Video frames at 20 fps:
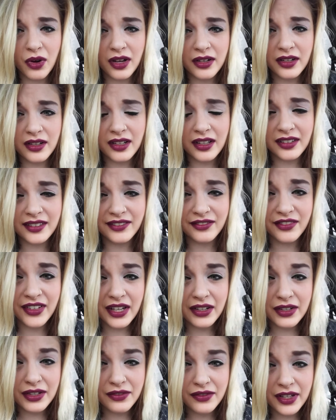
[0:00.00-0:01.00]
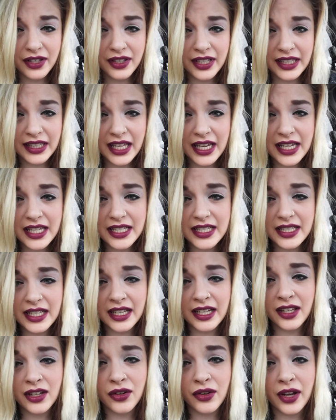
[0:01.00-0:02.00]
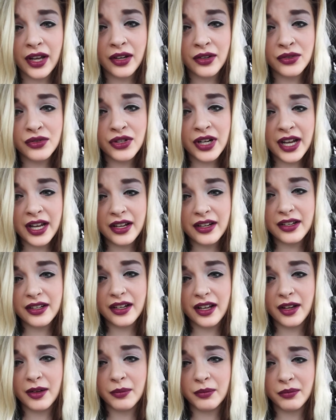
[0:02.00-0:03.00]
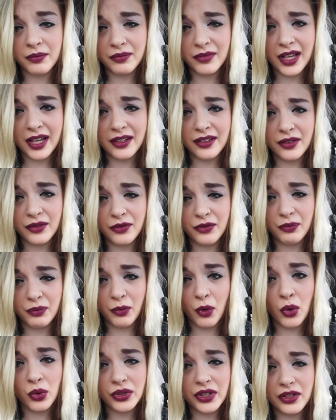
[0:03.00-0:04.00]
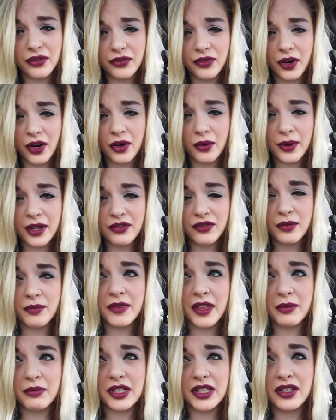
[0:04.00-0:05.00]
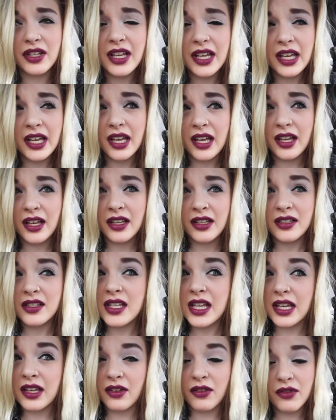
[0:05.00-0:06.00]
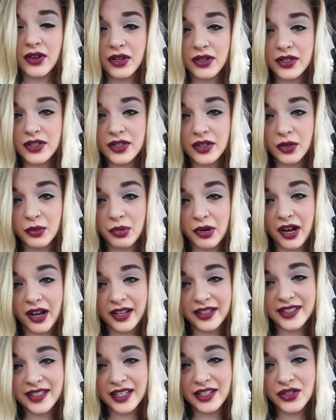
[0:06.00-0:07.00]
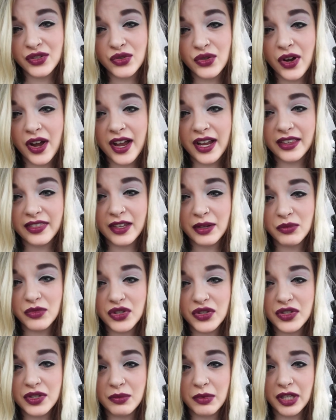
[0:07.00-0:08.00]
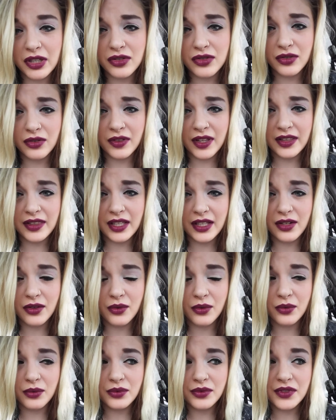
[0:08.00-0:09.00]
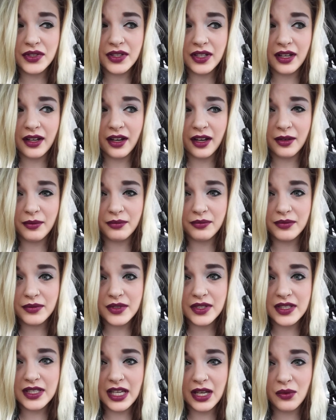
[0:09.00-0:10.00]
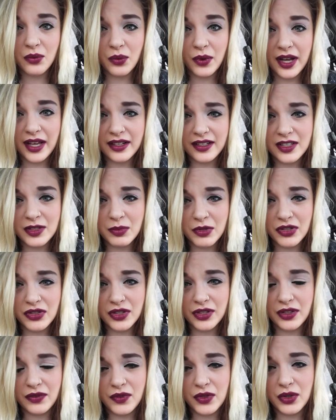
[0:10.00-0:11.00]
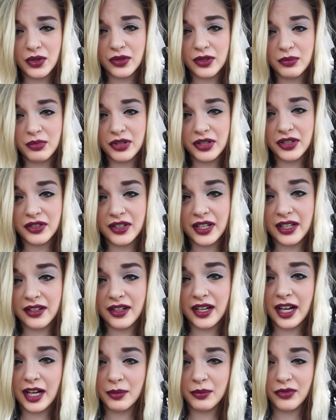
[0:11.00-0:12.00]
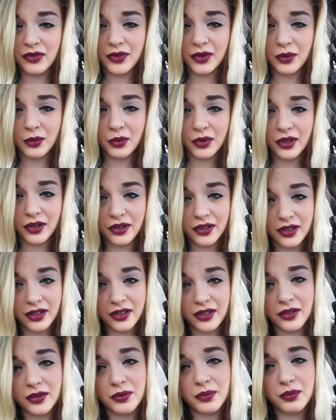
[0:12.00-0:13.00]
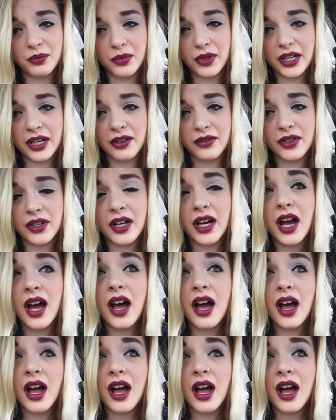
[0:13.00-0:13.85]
run on a very, very light setting your hair dryer. Kind of hold it far away from them and take a very slow process drying them, just to make sure that they don't stay wet, especially if you go to put your hair up for work or whatever.